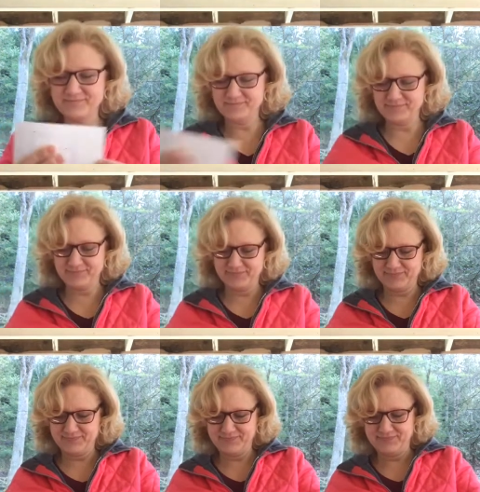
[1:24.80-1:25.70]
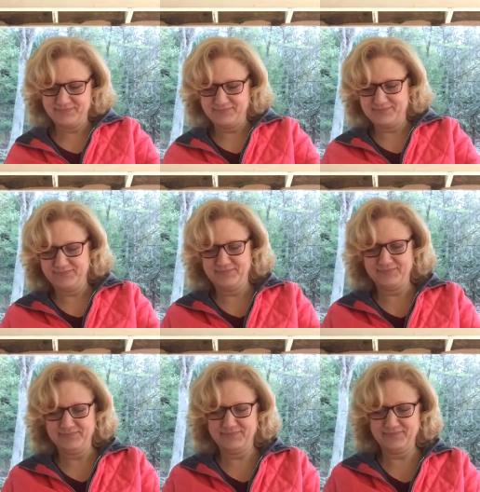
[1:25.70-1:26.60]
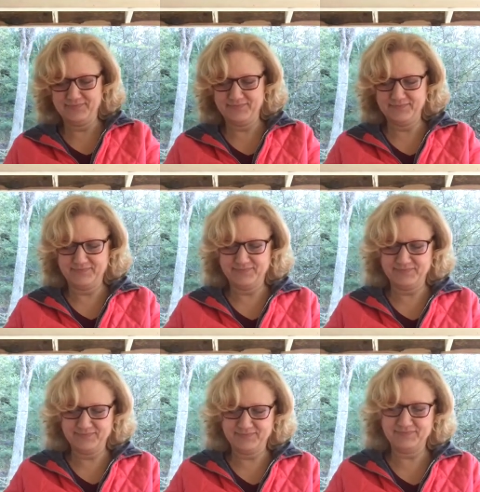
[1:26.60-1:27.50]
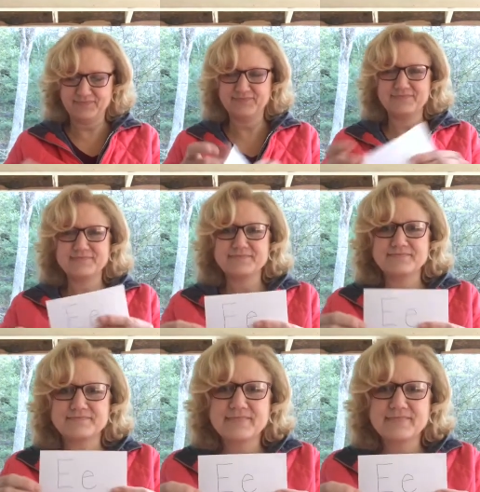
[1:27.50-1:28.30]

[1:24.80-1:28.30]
Nothing is said.